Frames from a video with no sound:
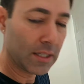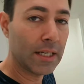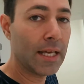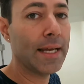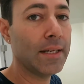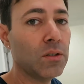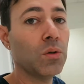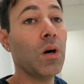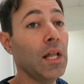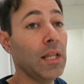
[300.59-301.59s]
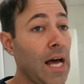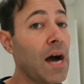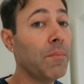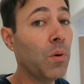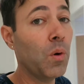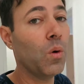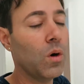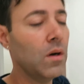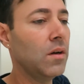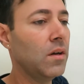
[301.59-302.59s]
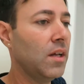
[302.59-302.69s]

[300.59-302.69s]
can handle a lot more.